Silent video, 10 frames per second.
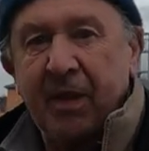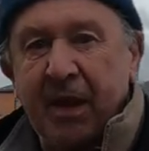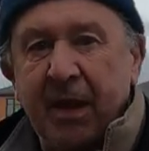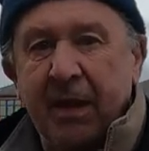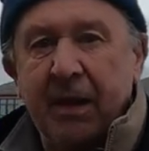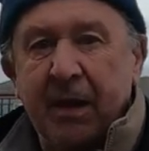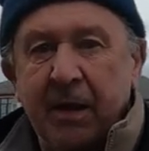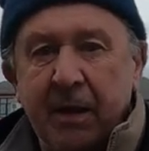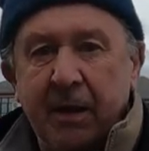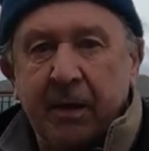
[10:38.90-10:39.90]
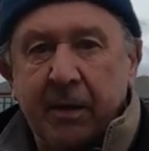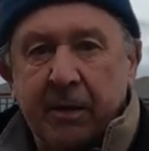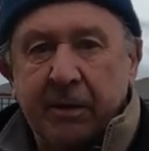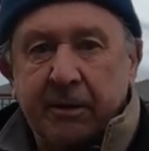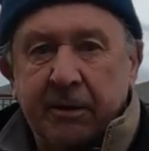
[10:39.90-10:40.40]
It should be the right moral thing
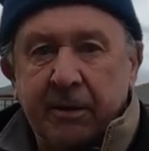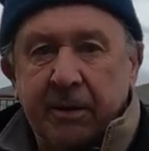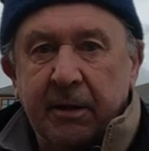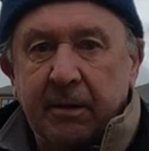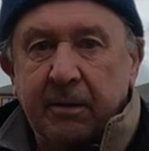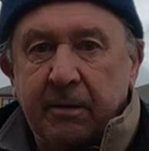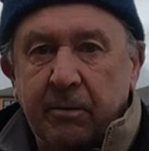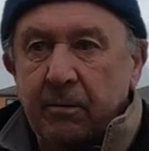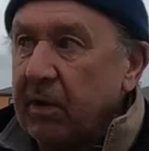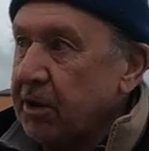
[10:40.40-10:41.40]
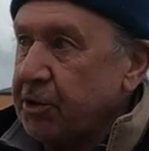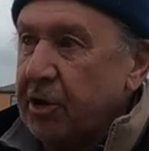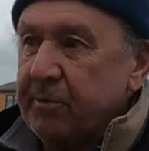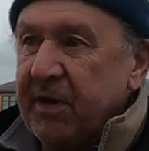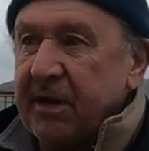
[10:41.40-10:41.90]
to do, is to open the doors. There's no other
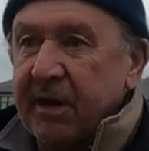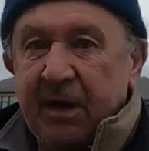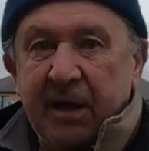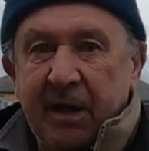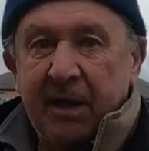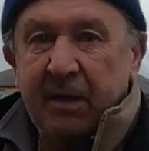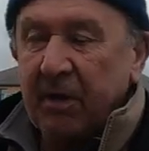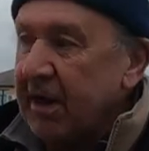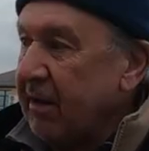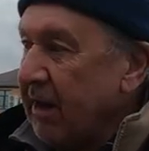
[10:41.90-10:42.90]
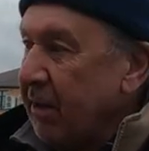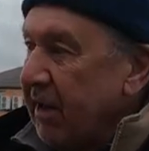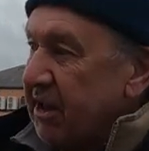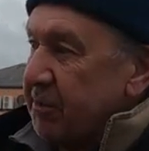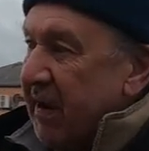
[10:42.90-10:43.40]
reason why. Yeah. Well, how do
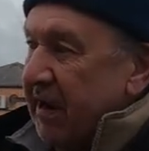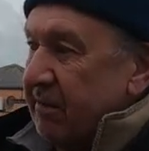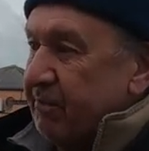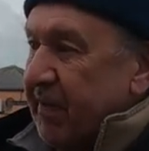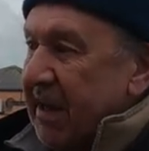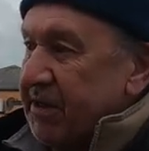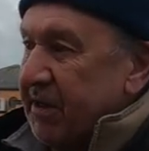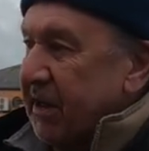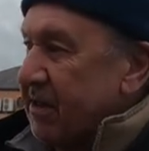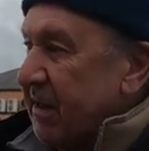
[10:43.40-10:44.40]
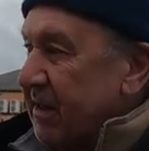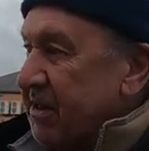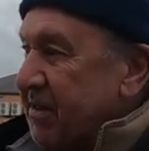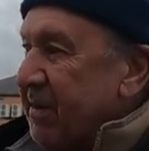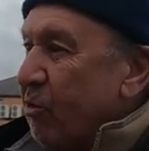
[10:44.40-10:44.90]
they expect pensioners and
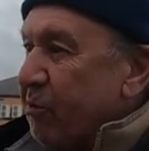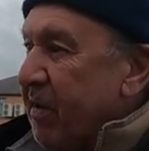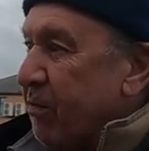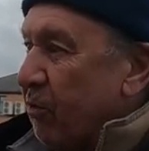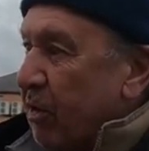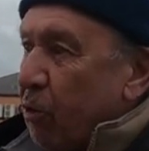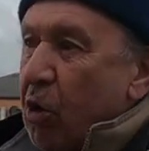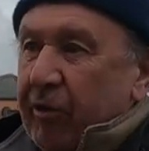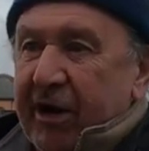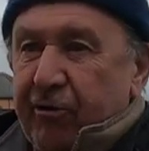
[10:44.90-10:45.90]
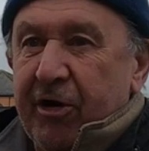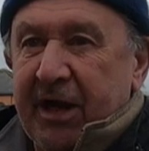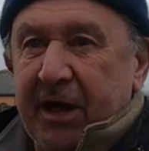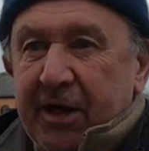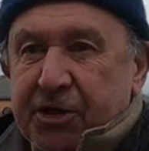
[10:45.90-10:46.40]
disabled people to walk right round
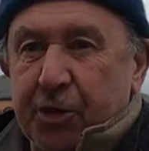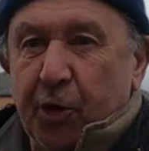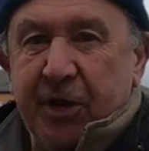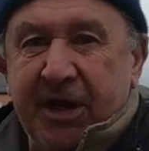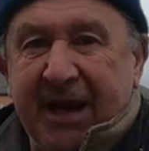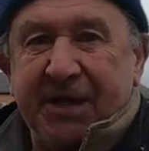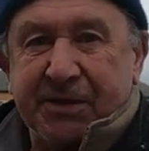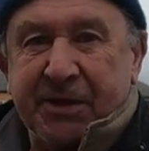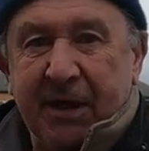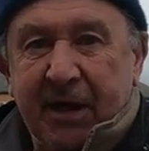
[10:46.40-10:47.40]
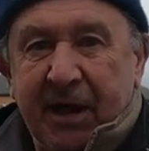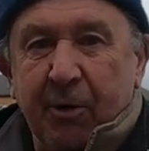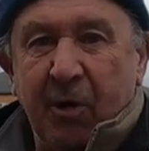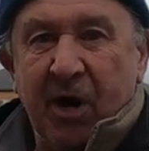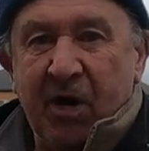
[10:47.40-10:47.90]
there in the snow and the ice
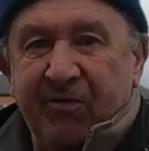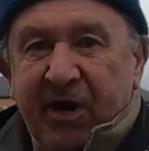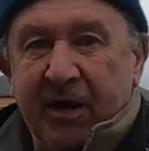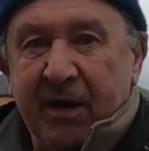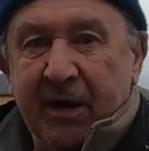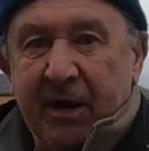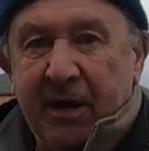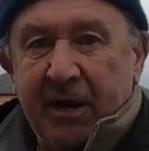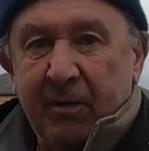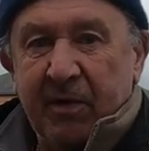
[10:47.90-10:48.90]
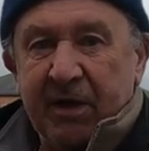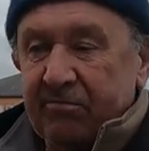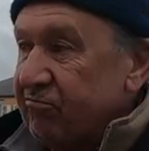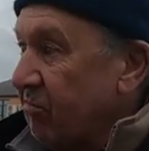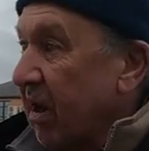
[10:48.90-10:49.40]
and what have you? With
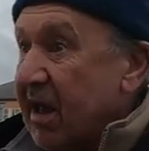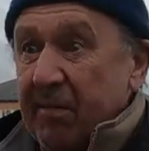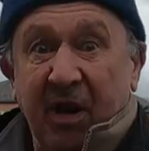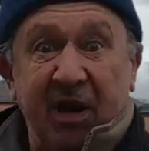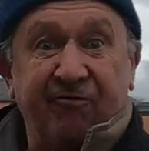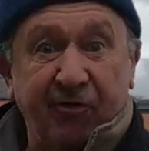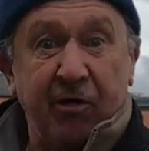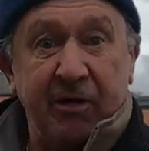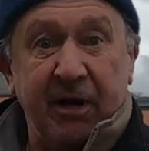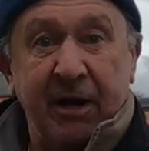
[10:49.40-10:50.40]
their reliability phone.